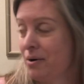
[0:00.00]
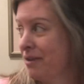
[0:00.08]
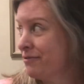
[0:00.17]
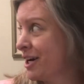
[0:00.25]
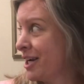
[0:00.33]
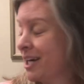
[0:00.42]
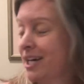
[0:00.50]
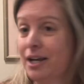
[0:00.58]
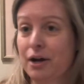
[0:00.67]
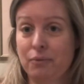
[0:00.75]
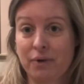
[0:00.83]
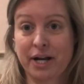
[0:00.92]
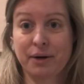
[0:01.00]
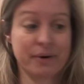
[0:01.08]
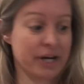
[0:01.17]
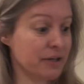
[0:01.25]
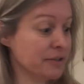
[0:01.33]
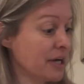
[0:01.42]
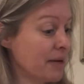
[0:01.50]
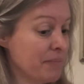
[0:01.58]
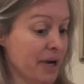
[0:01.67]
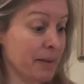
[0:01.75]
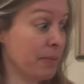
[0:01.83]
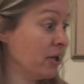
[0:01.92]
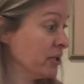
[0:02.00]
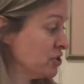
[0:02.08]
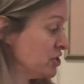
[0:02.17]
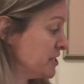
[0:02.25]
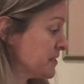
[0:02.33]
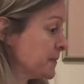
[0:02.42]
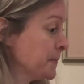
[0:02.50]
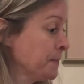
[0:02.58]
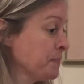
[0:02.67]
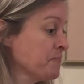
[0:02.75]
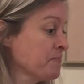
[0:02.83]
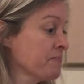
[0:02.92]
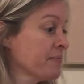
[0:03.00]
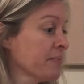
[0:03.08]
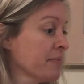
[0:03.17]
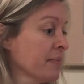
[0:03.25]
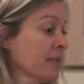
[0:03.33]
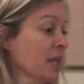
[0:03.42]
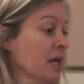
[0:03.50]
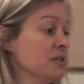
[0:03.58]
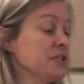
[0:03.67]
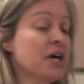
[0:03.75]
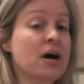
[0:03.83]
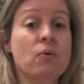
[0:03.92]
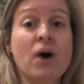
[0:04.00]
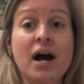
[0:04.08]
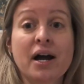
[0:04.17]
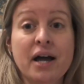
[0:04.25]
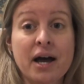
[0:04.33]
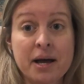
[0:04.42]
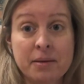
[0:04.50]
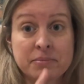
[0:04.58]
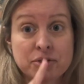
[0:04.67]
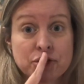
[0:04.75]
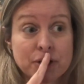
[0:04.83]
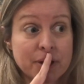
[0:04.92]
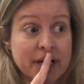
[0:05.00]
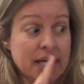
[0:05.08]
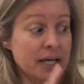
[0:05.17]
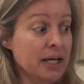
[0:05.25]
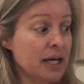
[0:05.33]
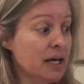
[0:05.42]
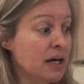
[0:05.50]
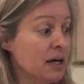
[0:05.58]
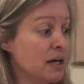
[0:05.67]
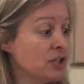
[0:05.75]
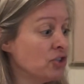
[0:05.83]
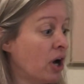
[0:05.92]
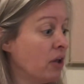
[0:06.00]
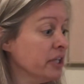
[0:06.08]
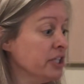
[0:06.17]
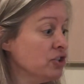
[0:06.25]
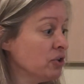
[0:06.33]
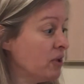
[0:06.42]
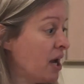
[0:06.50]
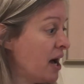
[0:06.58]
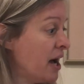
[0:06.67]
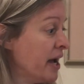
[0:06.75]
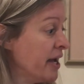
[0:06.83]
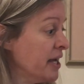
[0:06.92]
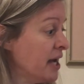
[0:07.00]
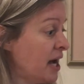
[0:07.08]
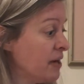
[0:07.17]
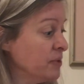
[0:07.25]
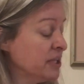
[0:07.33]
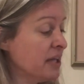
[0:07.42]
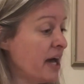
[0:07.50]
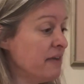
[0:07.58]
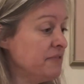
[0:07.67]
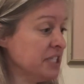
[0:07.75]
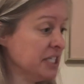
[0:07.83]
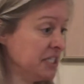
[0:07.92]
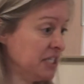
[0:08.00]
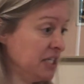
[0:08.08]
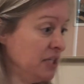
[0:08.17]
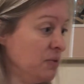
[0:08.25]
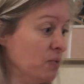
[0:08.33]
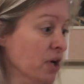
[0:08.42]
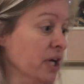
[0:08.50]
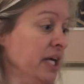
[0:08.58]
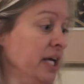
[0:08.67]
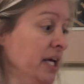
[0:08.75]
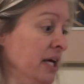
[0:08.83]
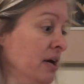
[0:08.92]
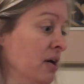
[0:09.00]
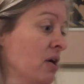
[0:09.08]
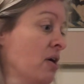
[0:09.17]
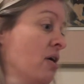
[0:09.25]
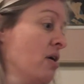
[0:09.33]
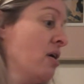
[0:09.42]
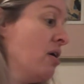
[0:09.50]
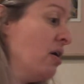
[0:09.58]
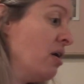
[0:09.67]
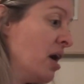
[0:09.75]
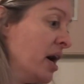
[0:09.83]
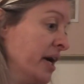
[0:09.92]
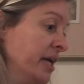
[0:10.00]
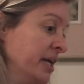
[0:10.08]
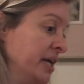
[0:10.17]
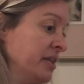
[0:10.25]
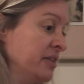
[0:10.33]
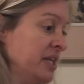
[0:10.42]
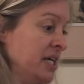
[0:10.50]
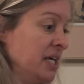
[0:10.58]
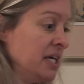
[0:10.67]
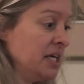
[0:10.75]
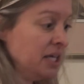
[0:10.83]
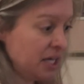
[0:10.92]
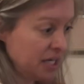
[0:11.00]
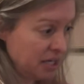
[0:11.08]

I've got a kiddo running around. My apologies. So, during Jolly July, I would love to continue working on the